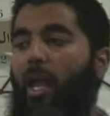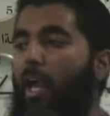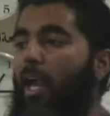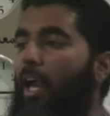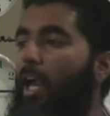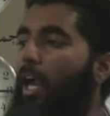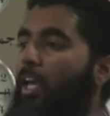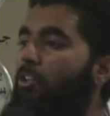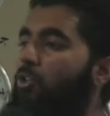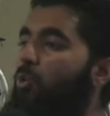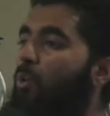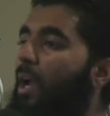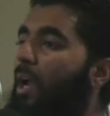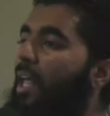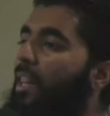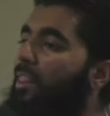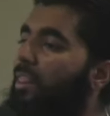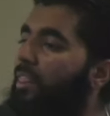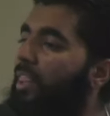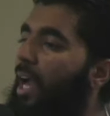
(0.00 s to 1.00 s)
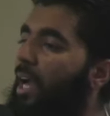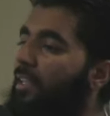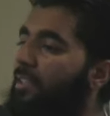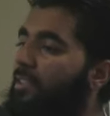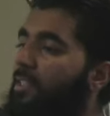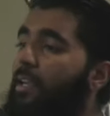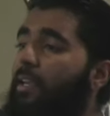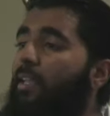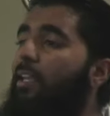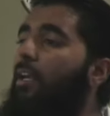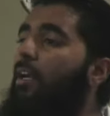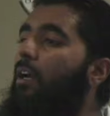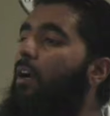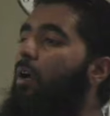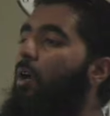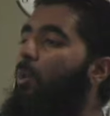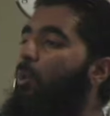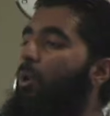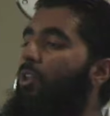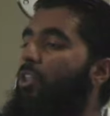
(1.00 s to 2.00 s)
And you end that
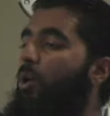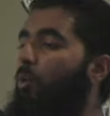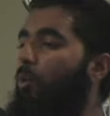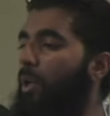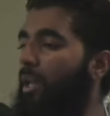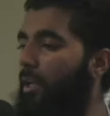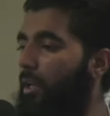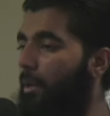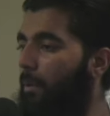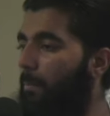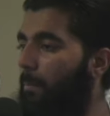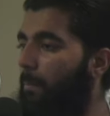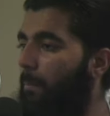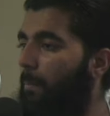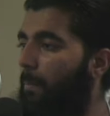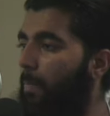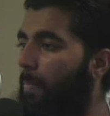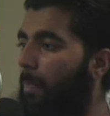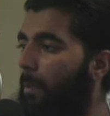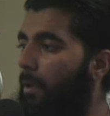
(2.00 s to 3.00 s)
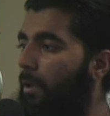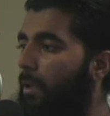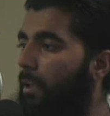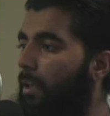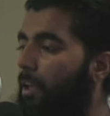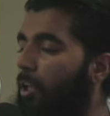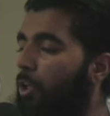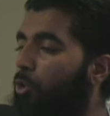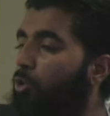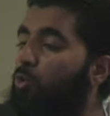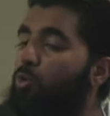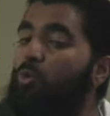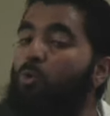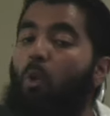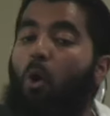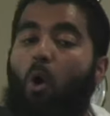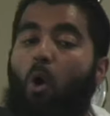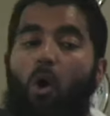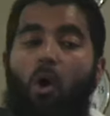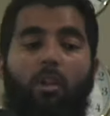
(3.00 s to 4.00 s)
day with a win. You do
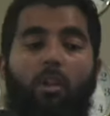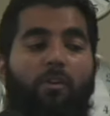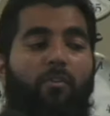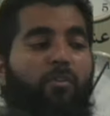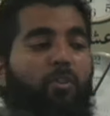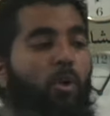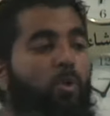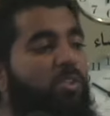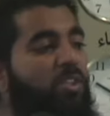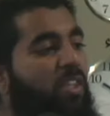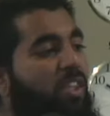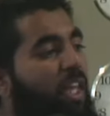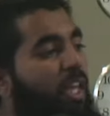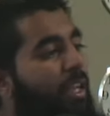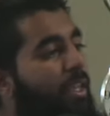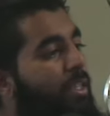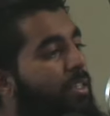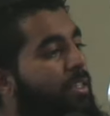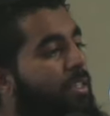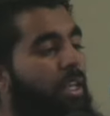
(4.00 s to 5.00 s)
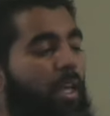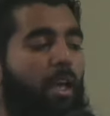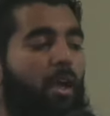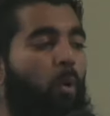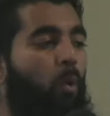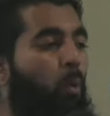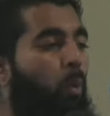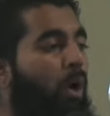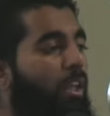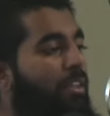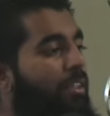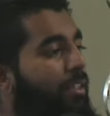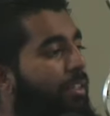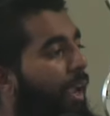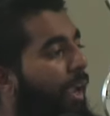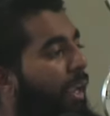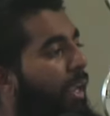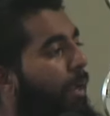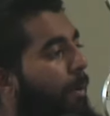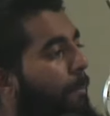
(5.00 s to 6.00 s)
all of those things one
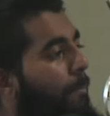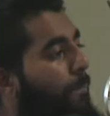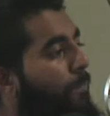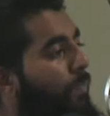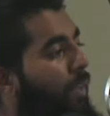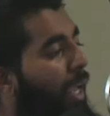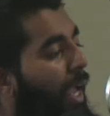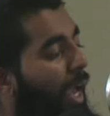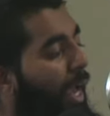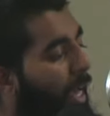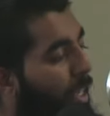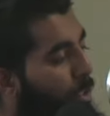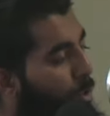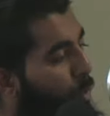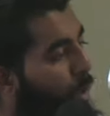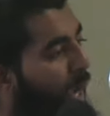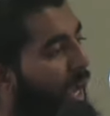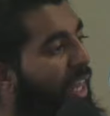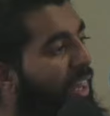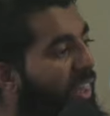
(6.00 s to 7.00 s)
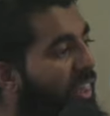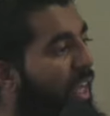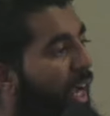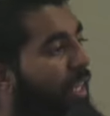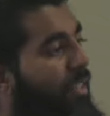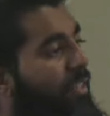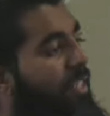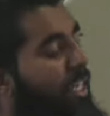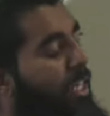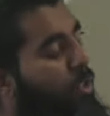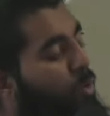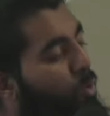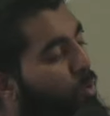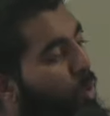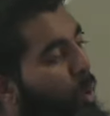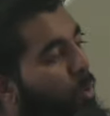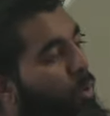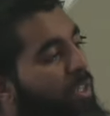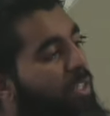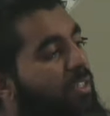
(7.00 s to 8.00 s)
day and you end that day, you
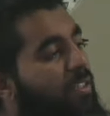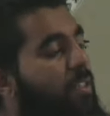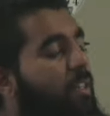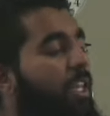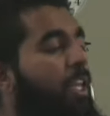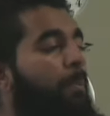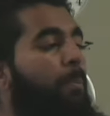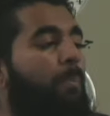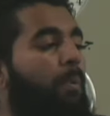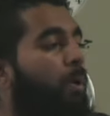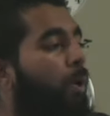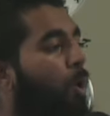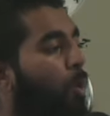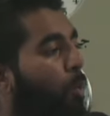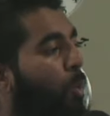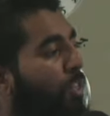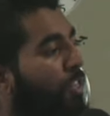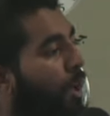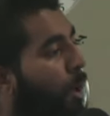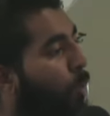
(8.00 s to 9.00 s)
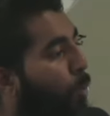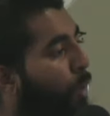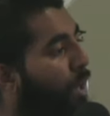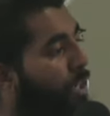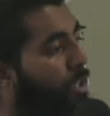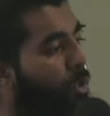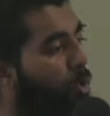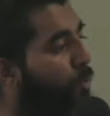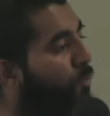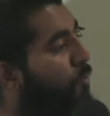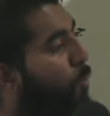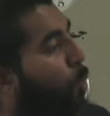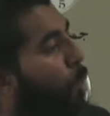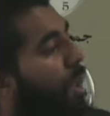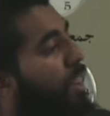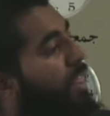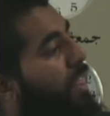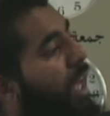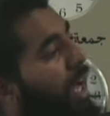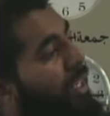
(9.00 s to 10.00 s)
go to sleep with a win. You've
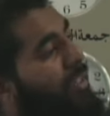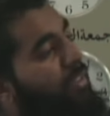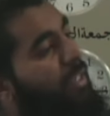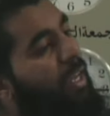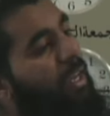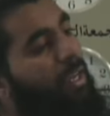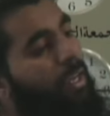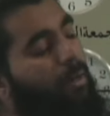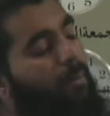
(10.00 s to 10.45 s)
won that day